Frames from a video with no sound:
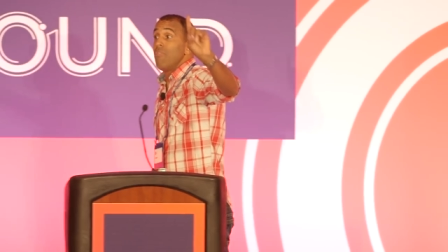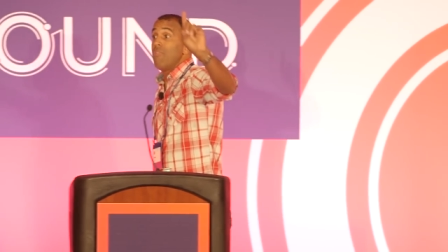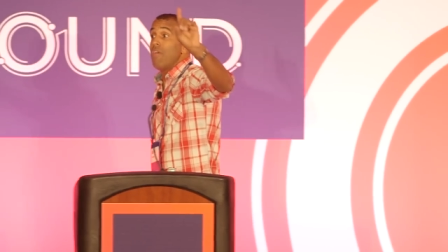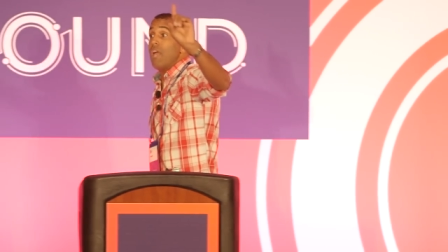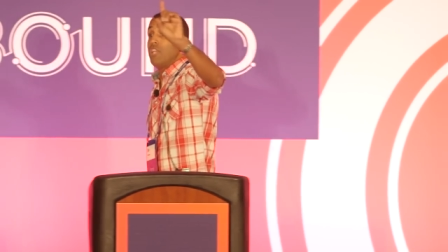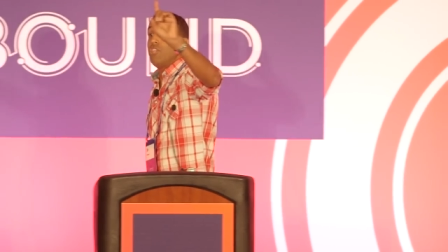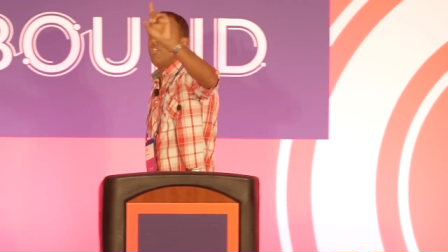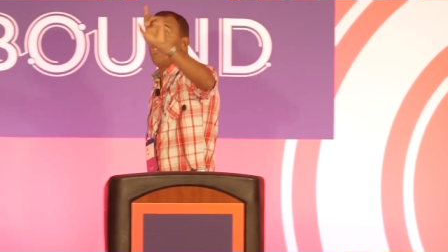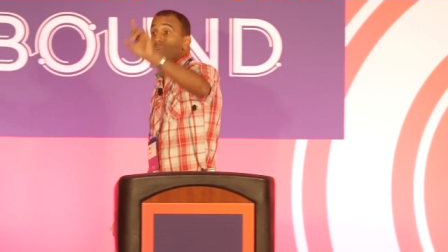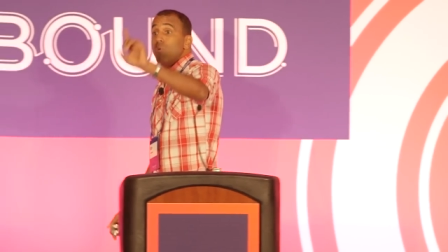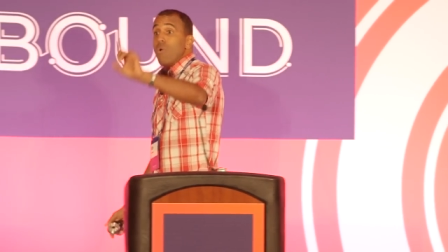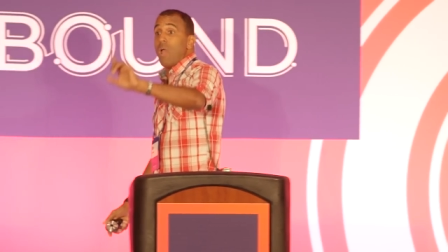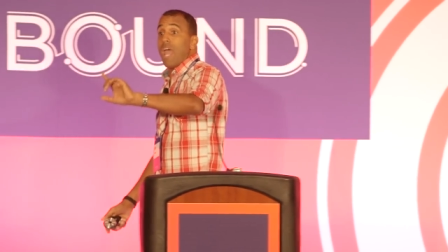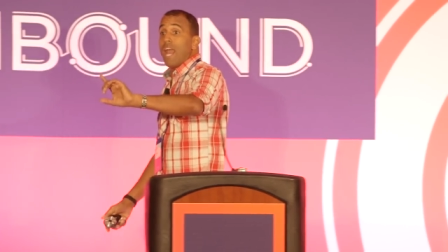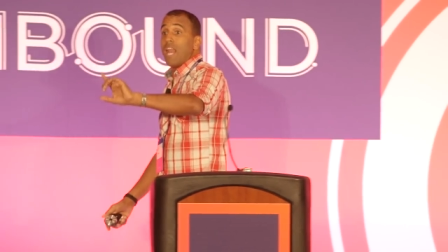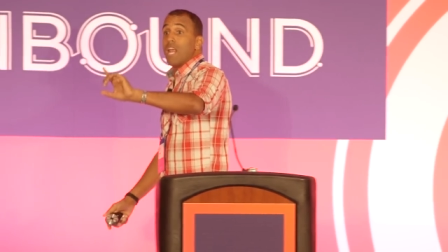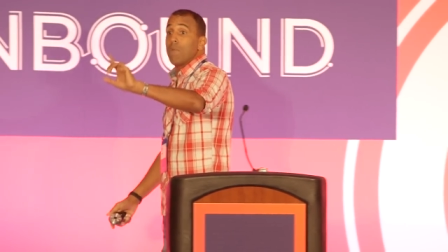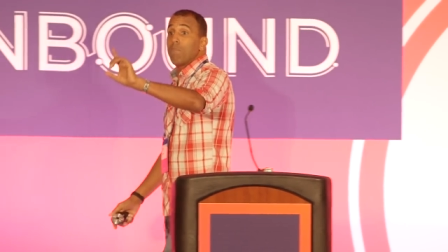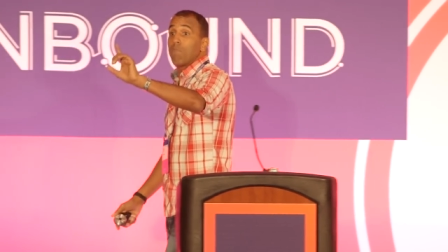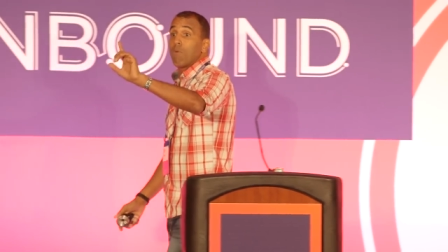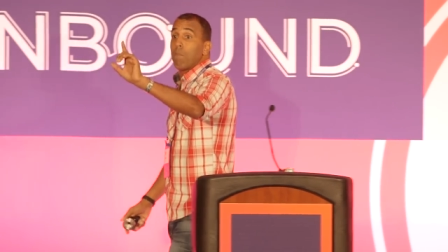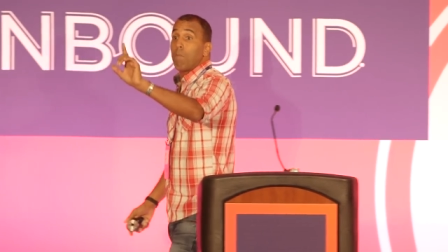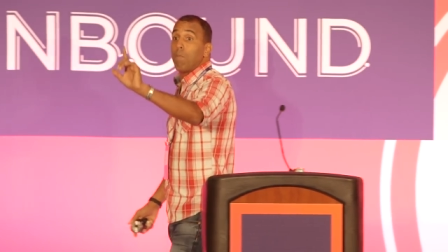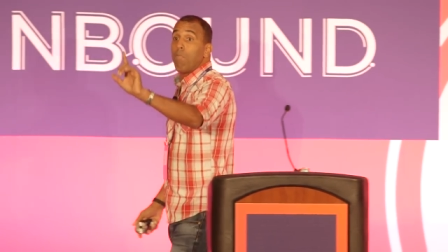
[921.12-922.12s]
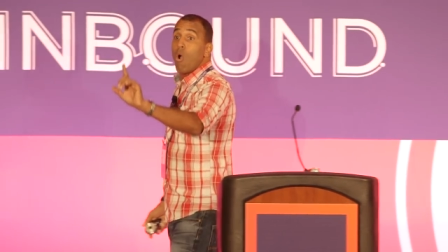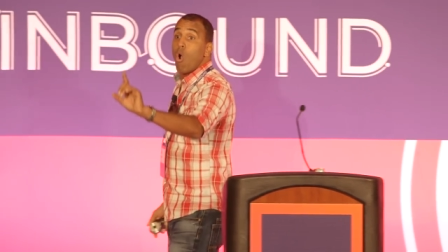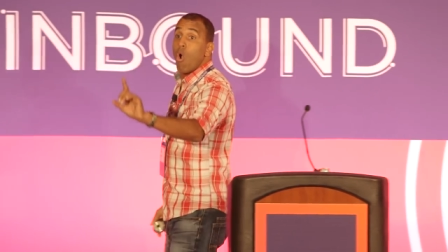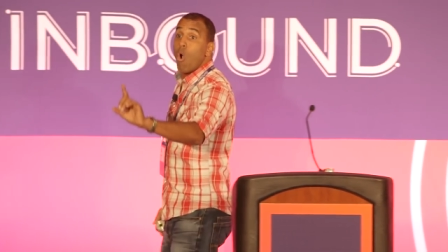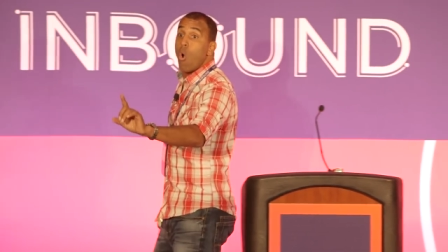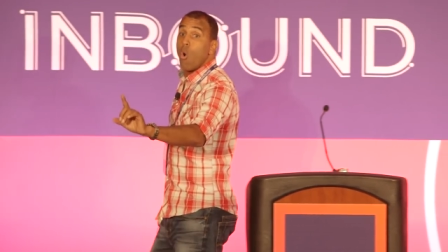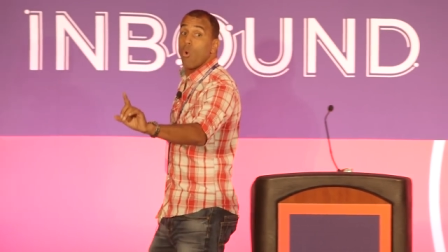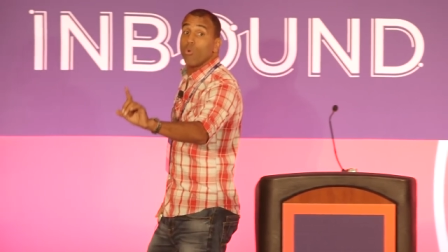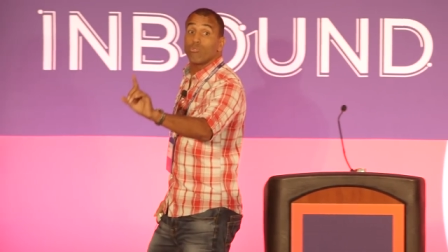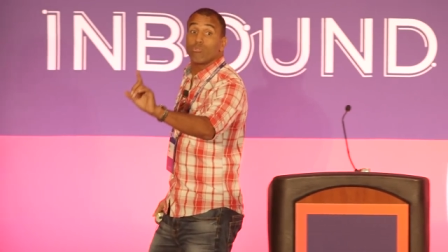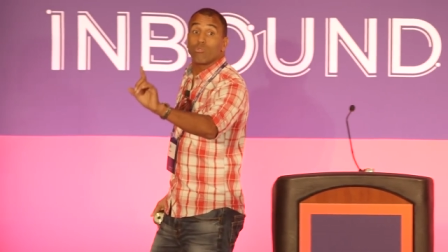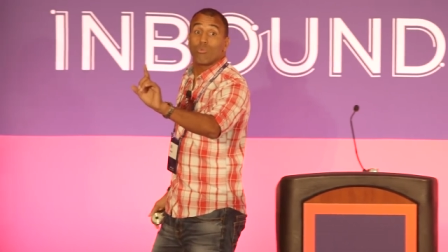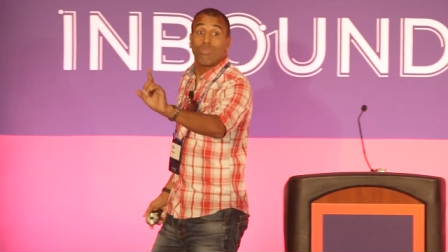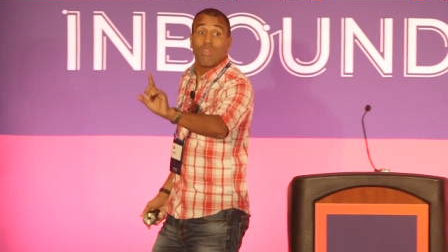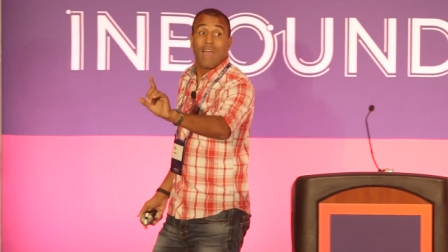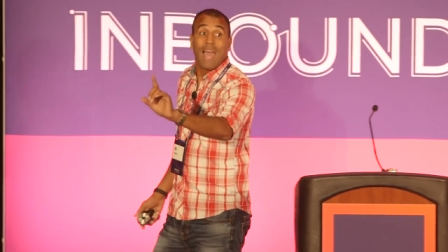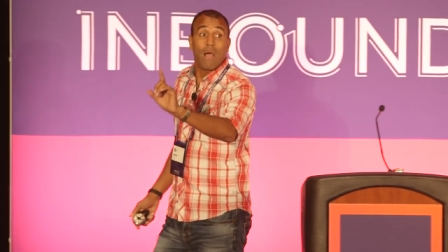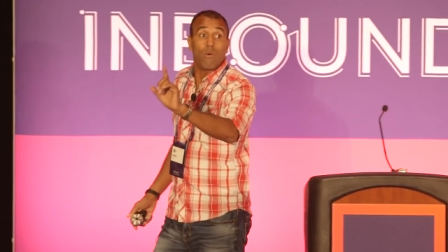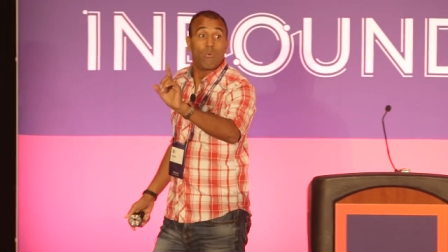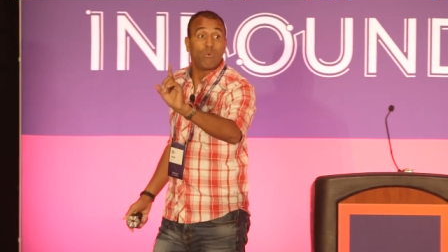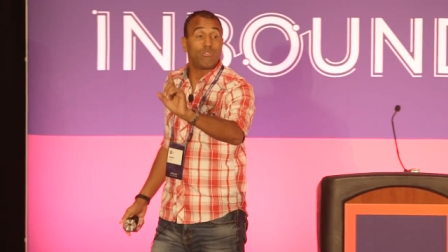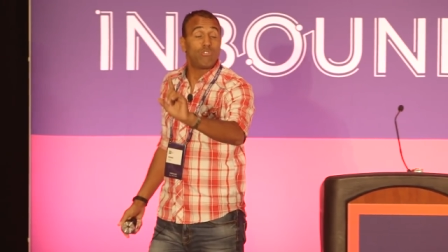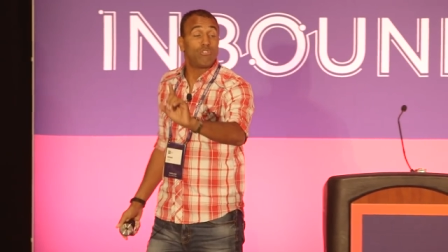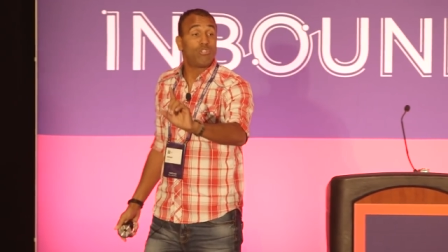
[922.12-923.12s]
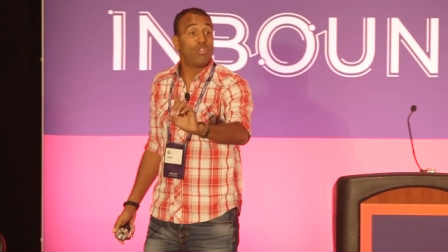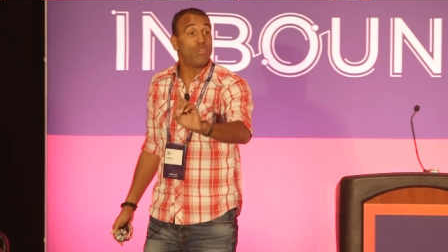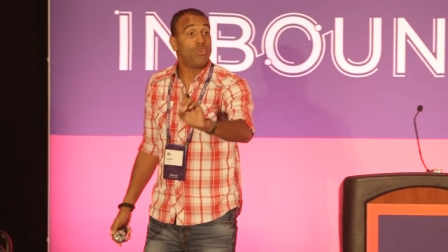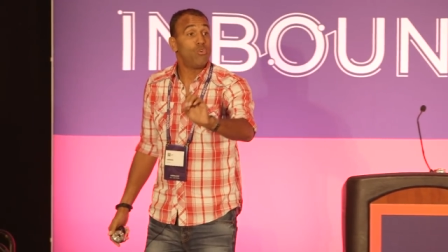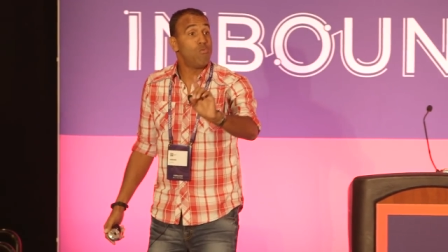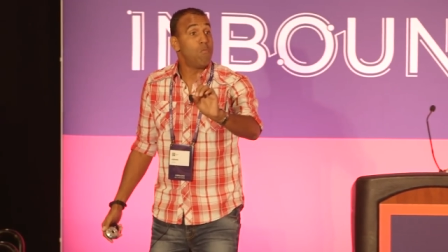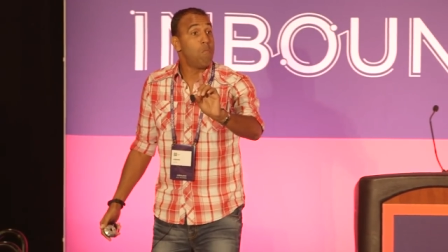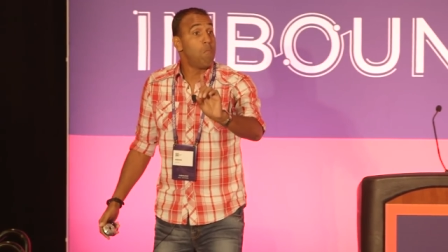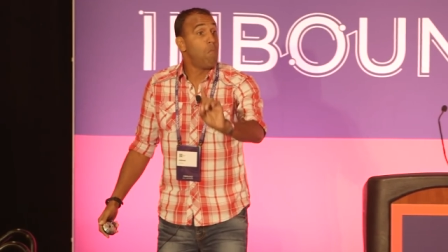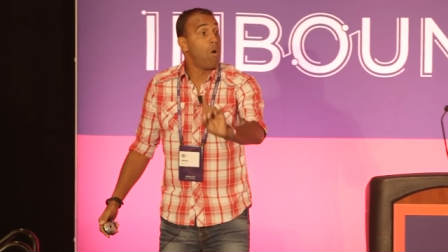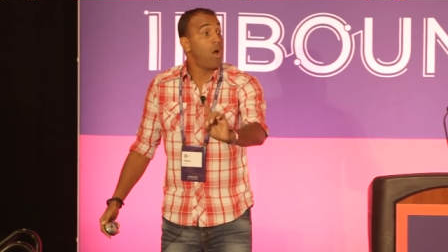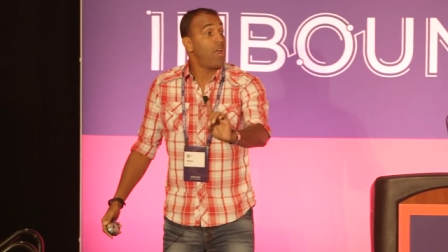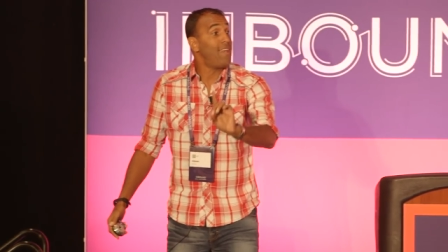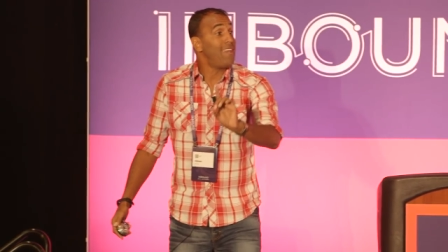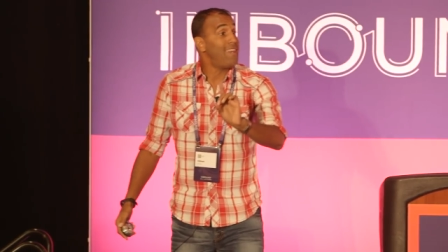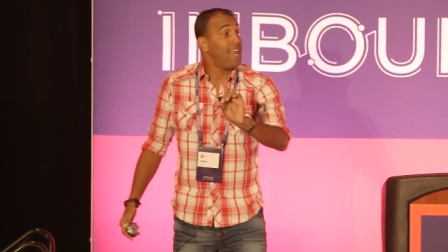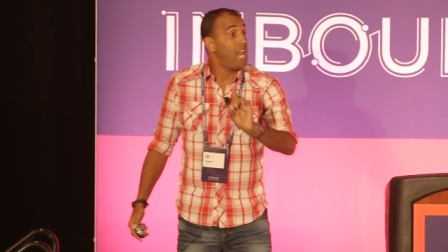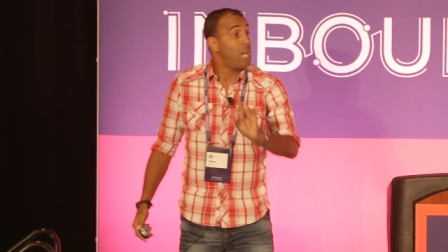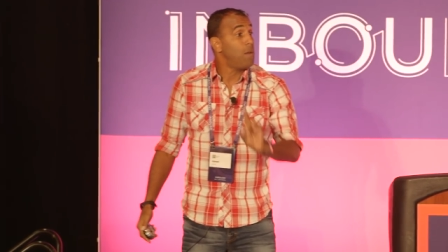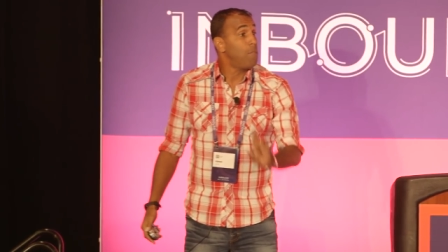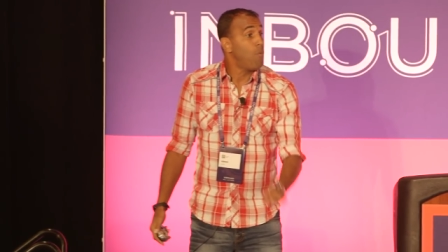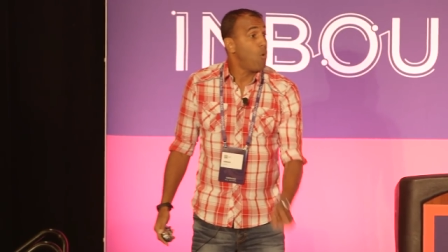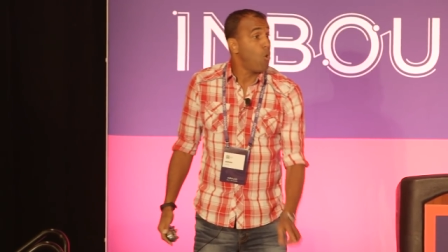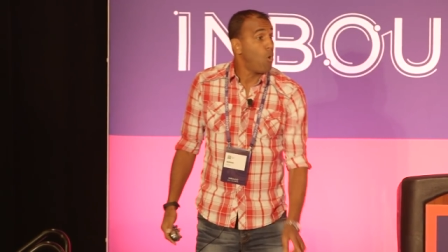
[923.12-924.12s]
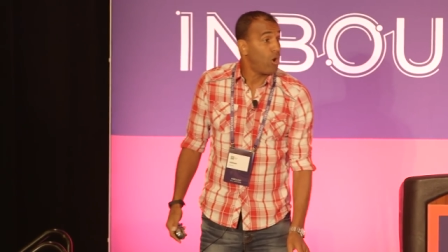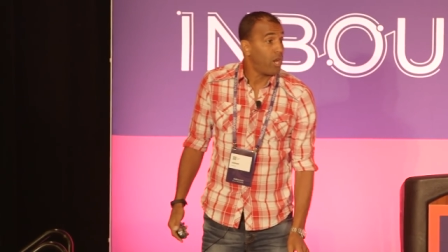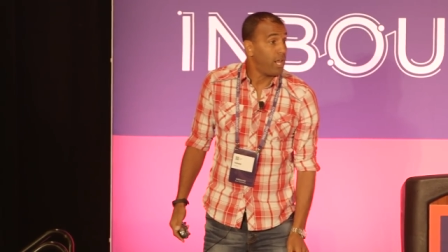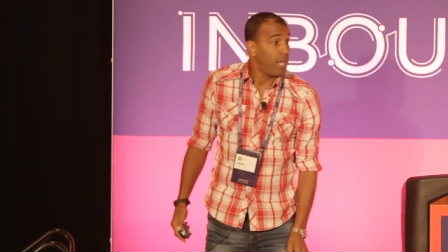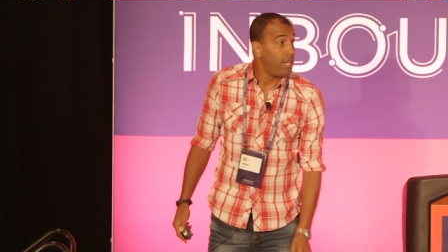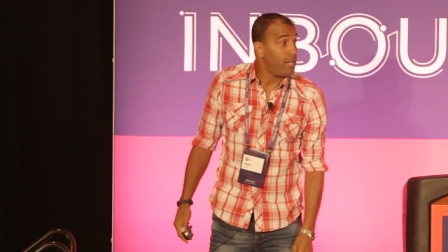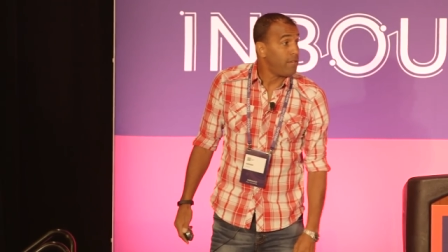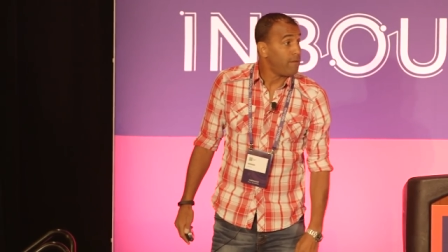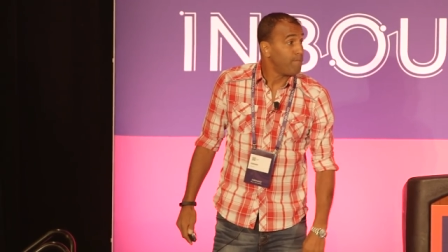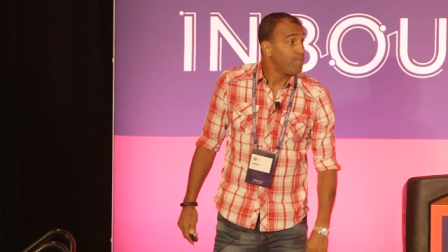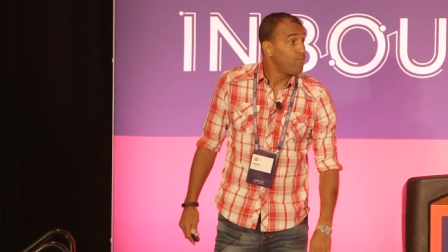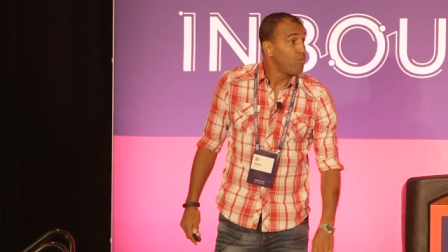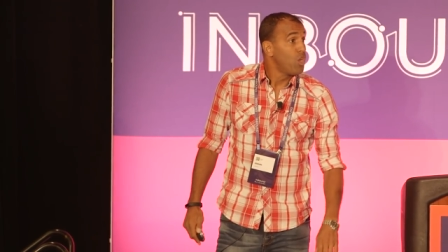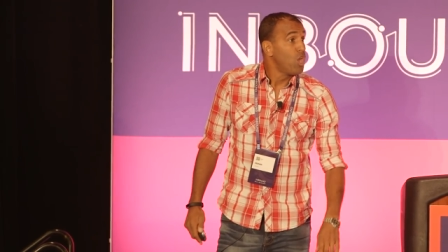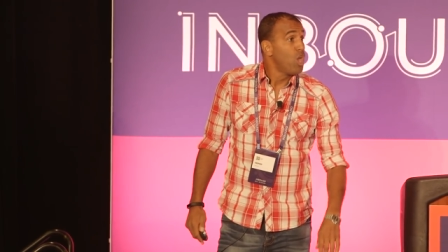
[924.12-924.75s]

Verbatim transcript: that you had a proposal that was due Monday morning